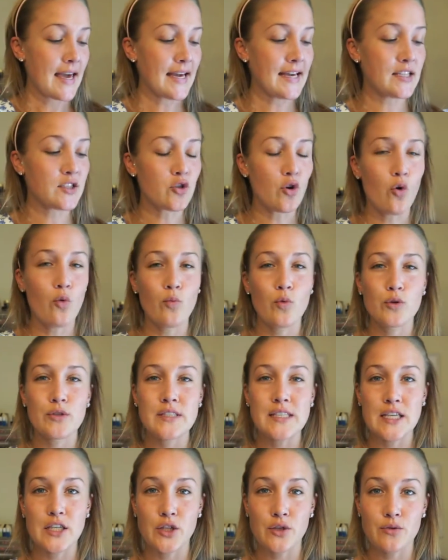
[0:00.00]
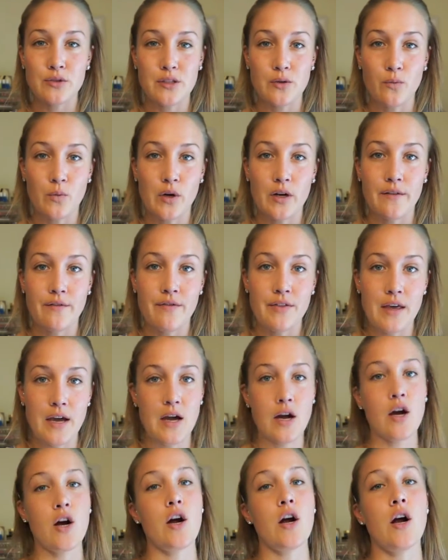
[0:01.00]
It's almost like using one of
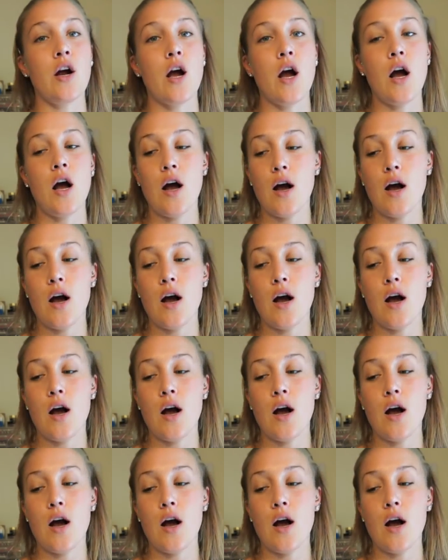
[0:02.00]
their